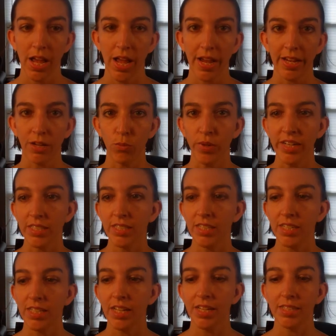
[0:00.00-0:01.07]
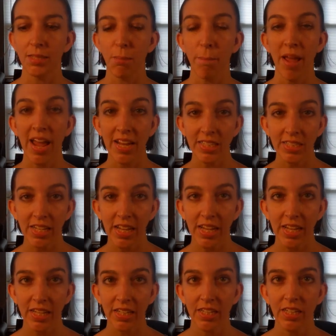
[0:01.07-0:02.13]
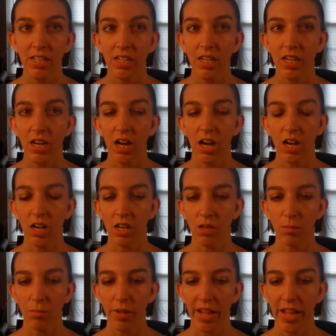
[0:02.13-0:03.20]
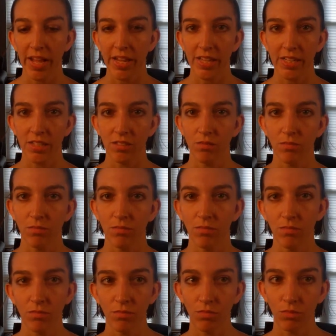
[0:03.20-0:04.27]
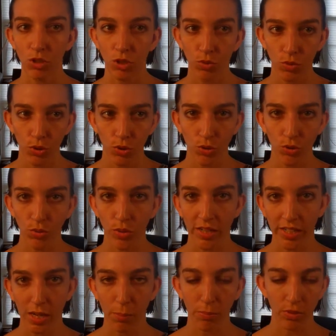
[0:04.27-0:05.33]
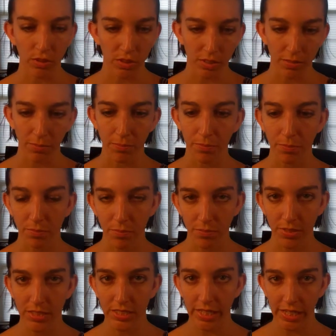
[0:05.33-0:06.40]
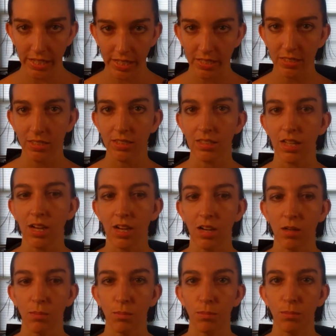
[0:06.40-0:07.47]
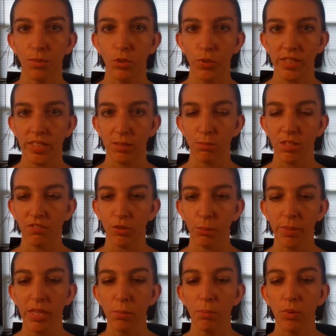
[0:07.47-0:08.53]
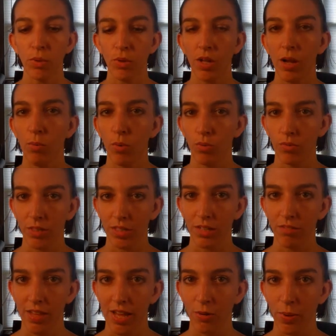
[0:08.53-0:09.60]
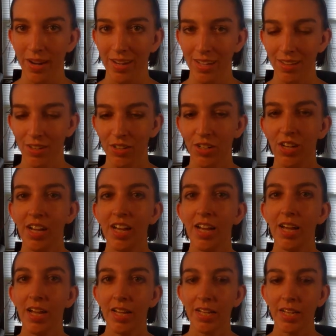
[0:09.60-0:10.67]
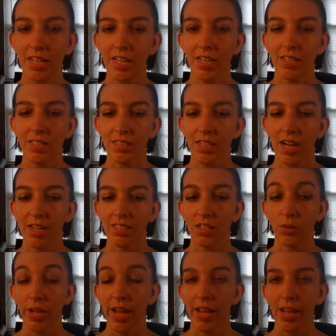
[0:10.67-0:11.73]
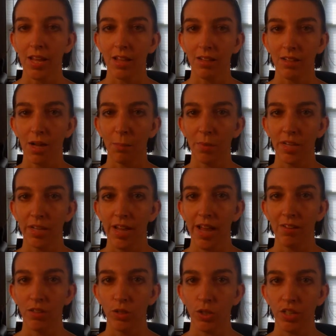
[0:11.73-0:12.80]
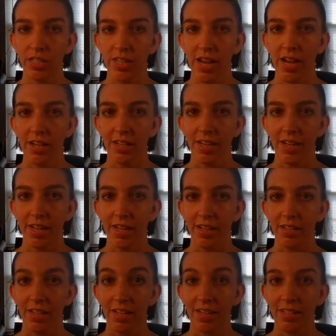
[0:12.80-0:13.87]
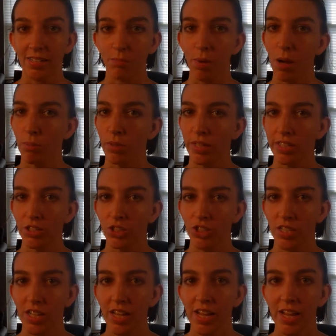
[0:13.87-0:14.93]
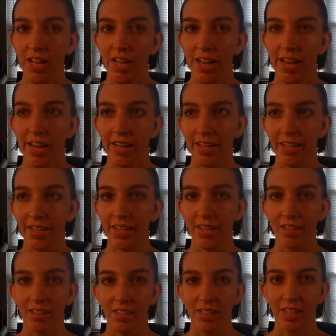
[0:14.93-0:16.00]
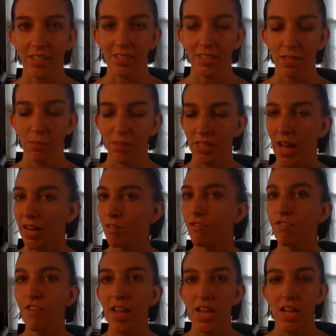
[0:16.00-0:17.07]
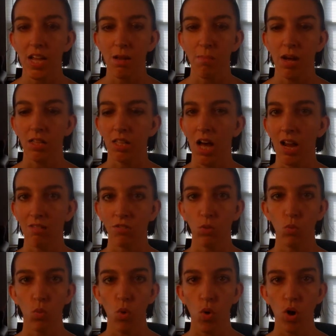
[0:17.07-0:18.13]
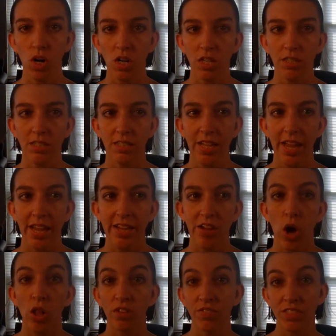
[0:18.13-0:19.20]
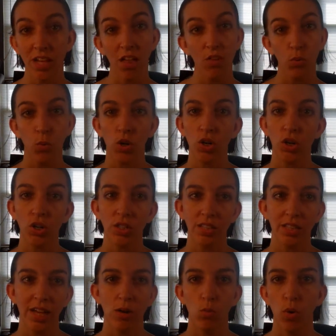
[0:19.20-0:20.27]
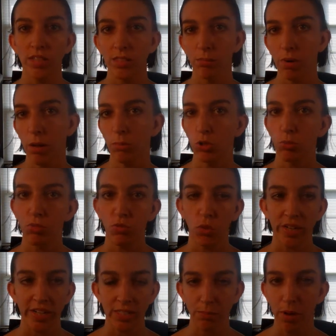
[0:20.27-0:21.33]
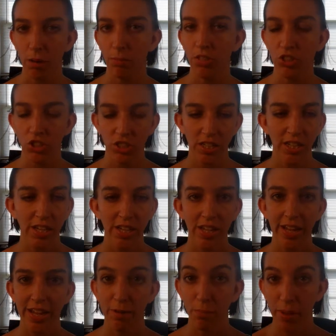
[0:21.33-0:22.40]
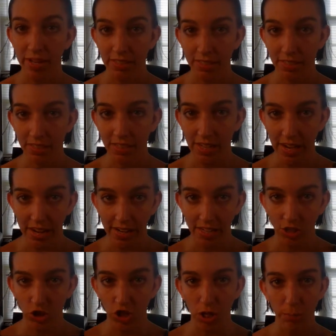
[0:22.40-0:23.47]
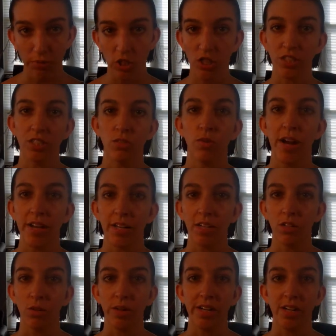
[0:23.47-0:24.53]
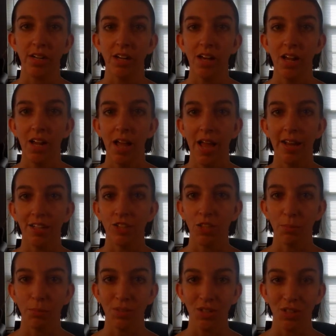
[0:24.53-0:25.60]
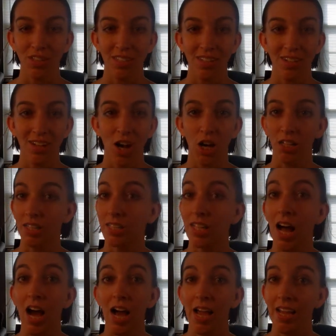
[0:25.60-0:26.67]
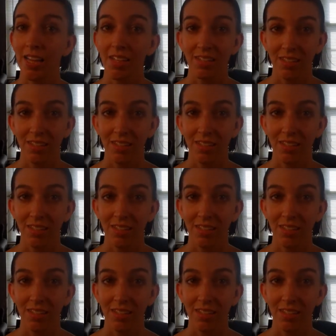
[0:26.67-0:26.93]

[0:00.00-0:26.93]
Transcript: He reads it, it's amazing, and through a couple of scenes between some different people, I won't give that away either, he decides, okay, I'm going to have it looked at, and it gets published. It gets him a lot of fame, a lot of awards, and all of his other work that wasn't published before it gets published. It jumpstarts his writing career, and it jumpstarts it on a lie.